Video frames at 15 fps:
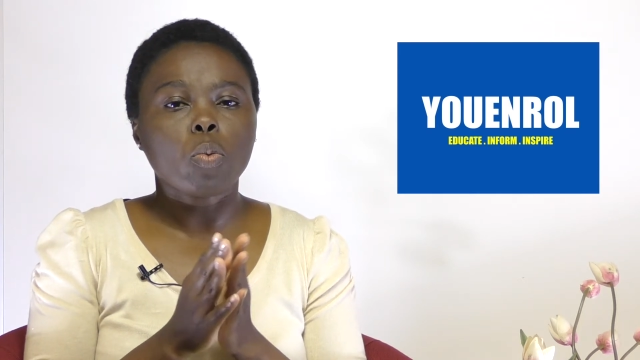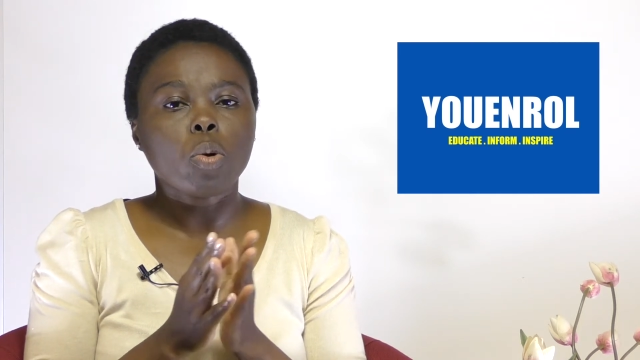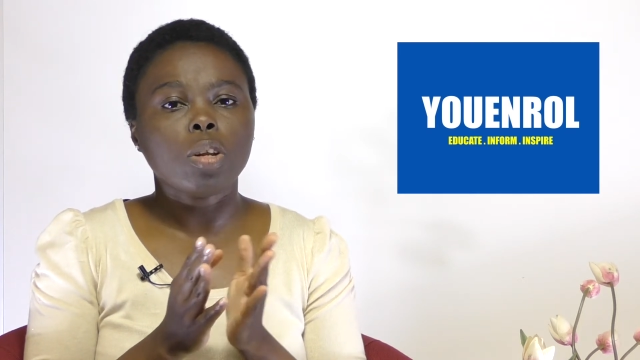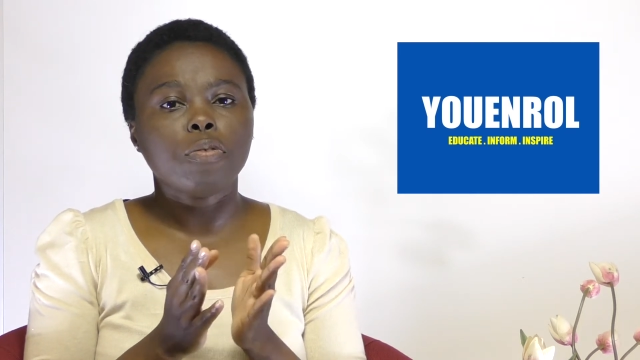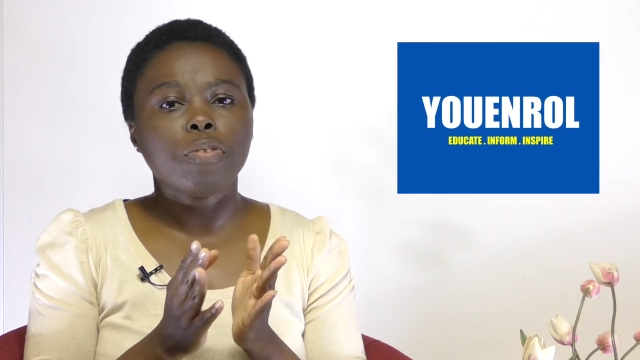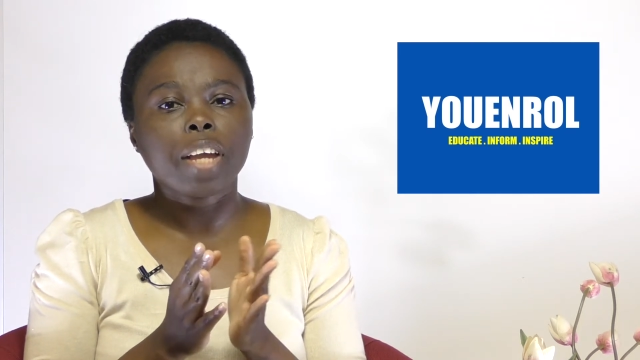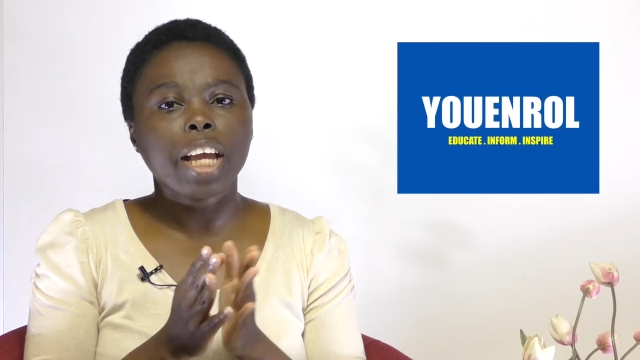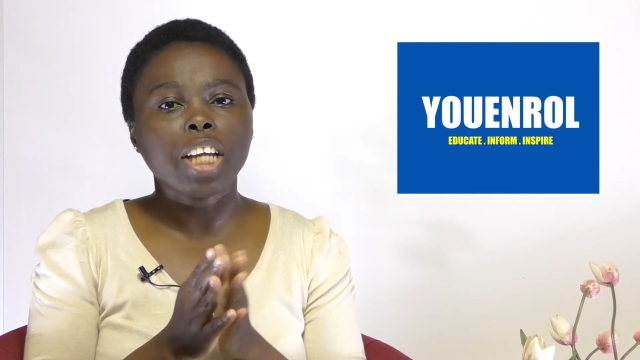
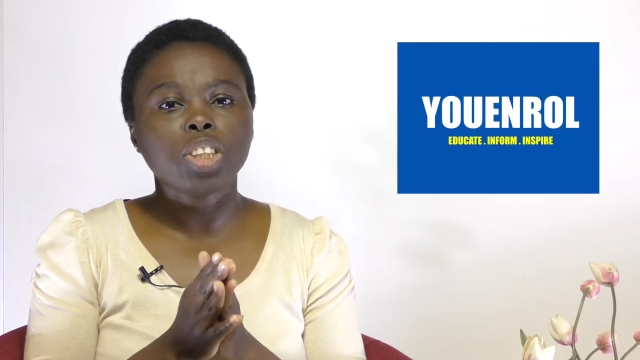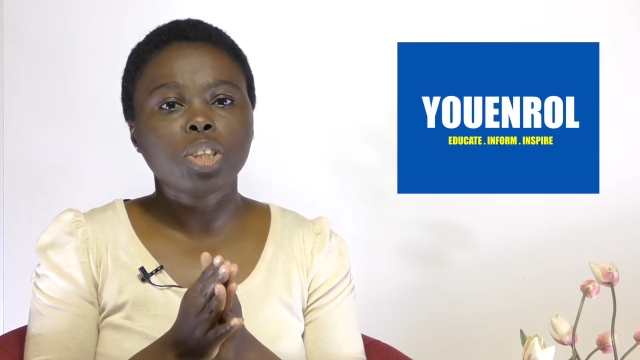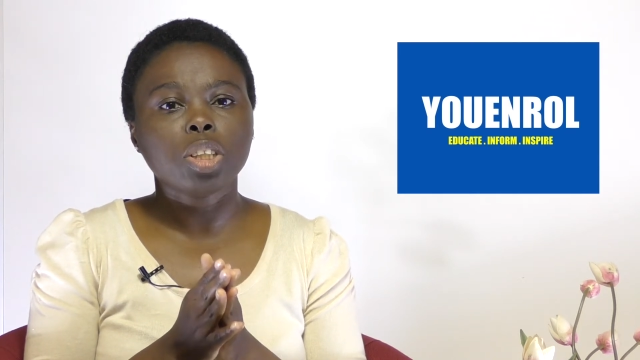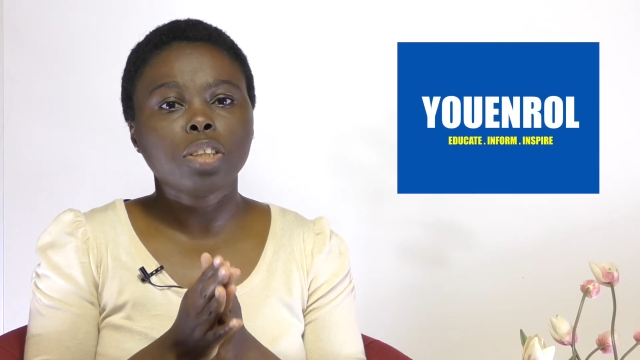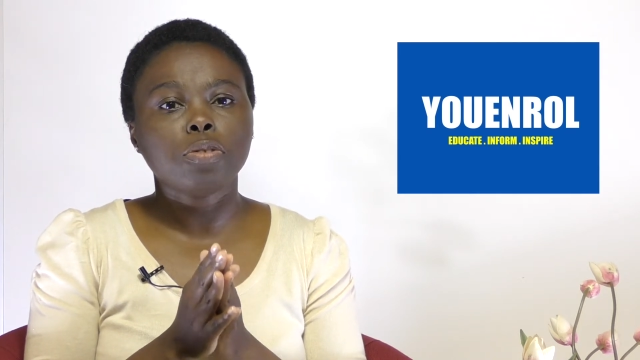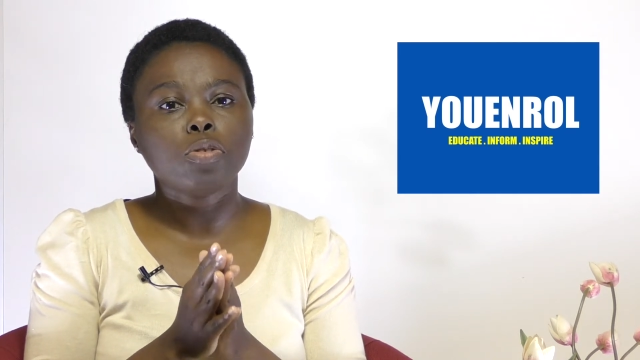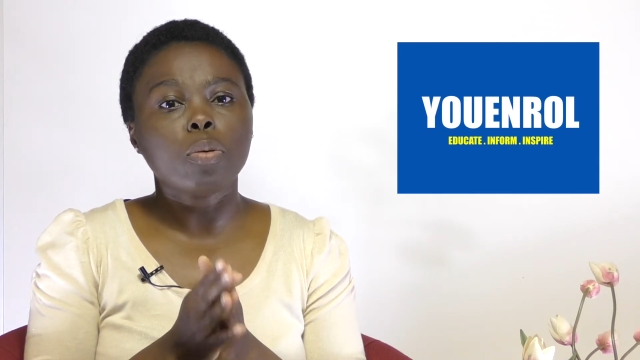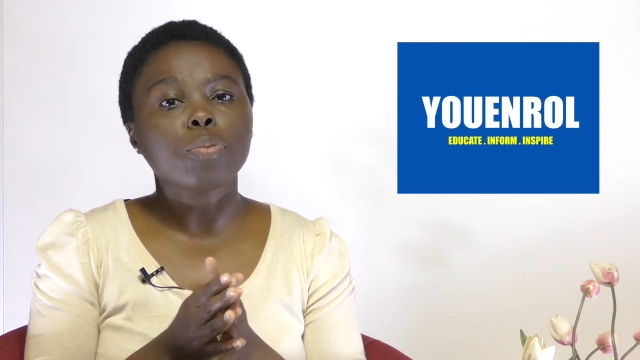
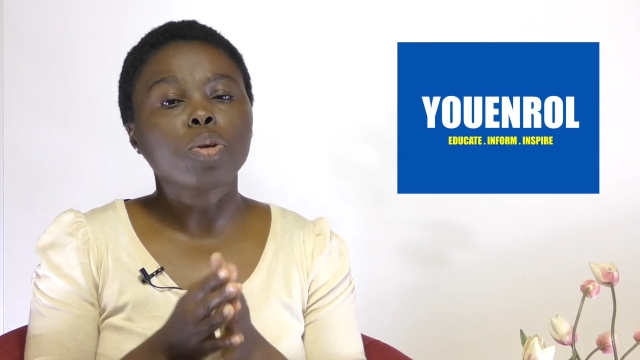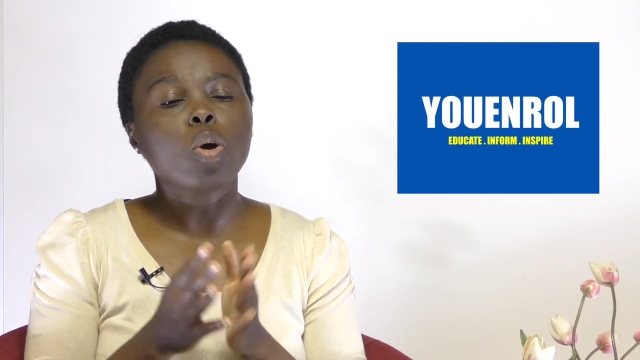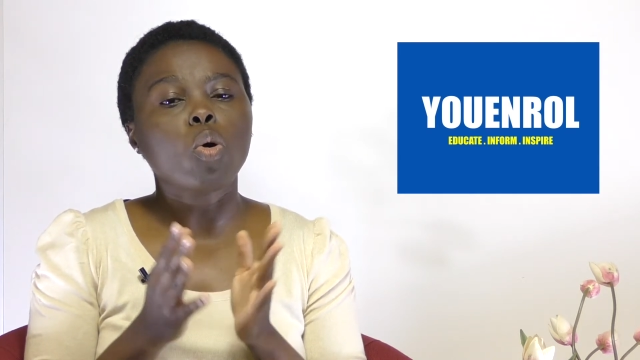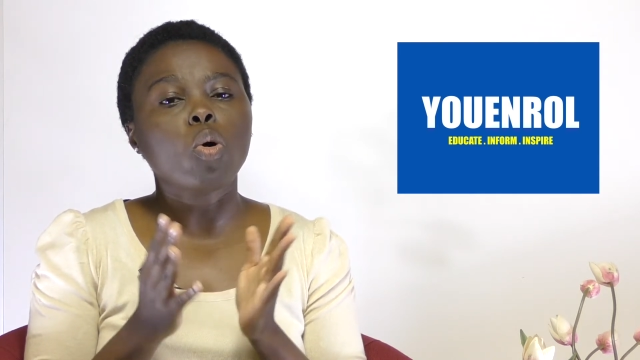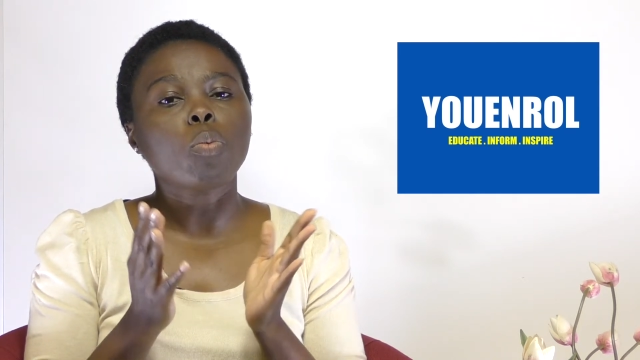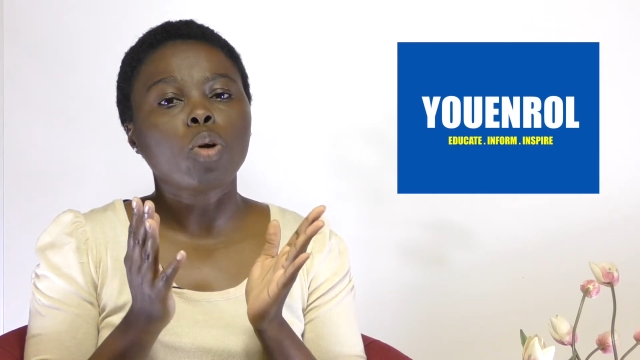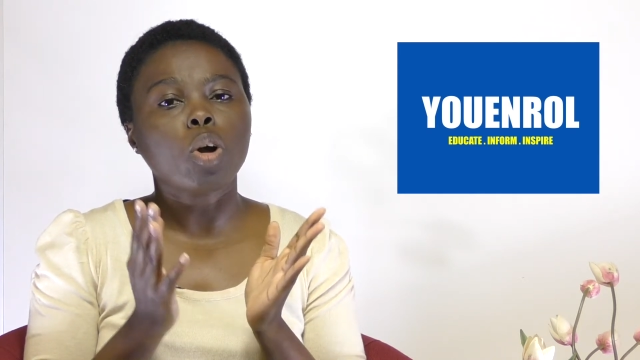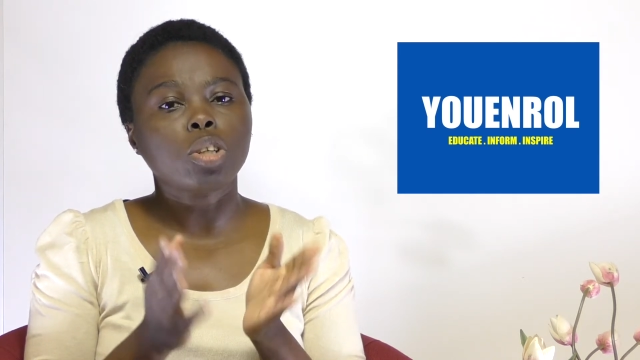qualifications from your
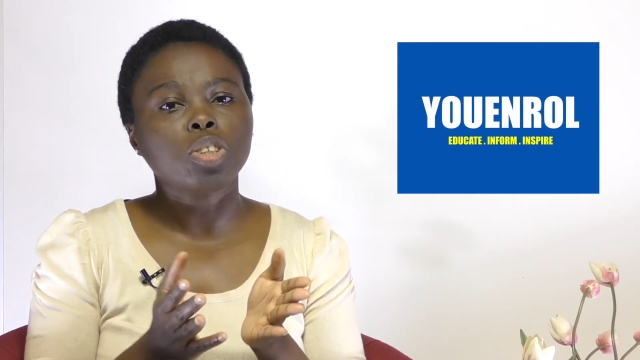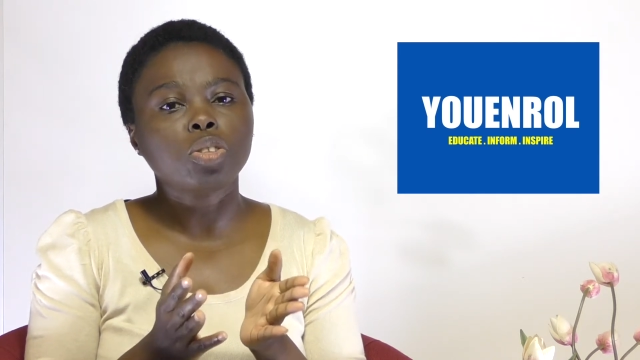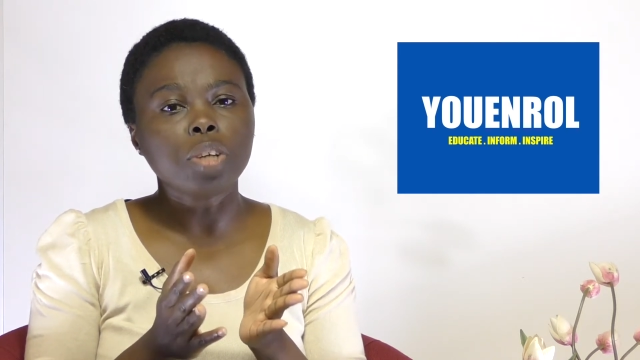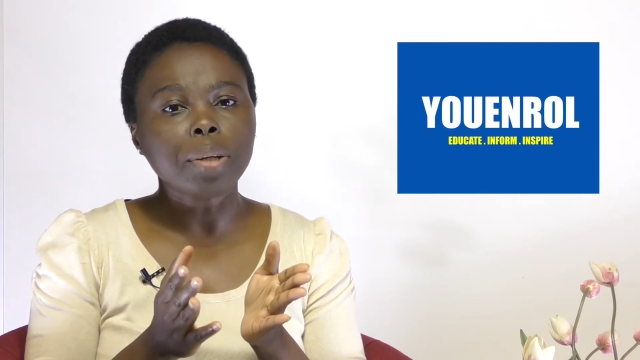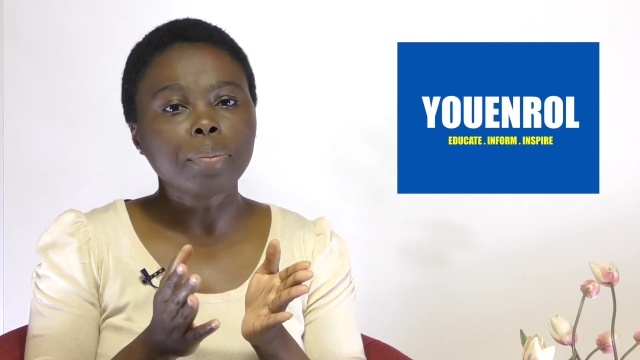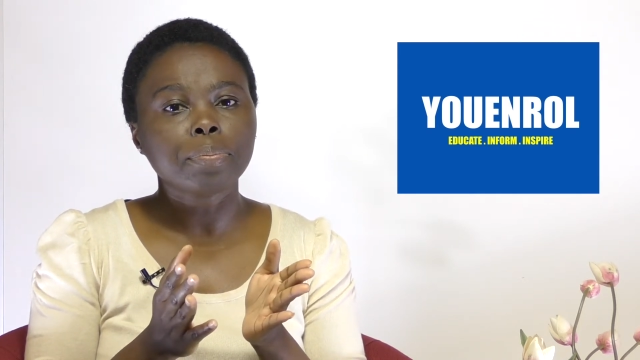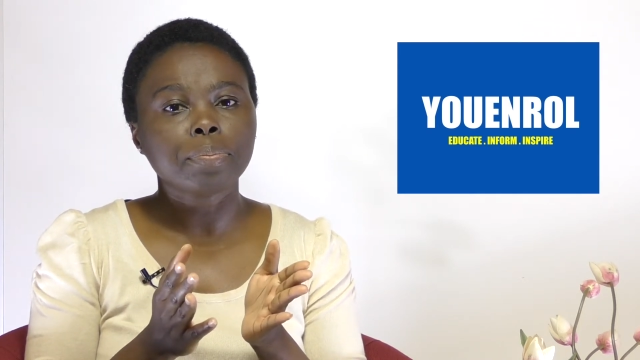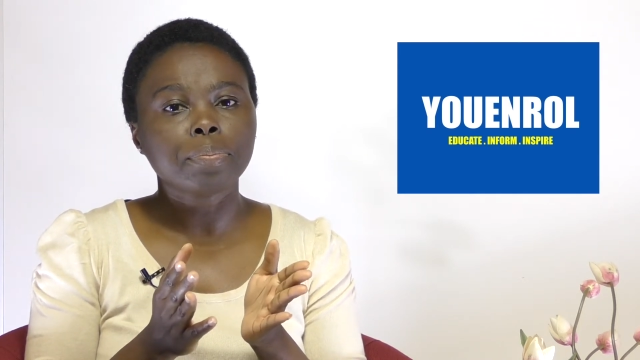home country.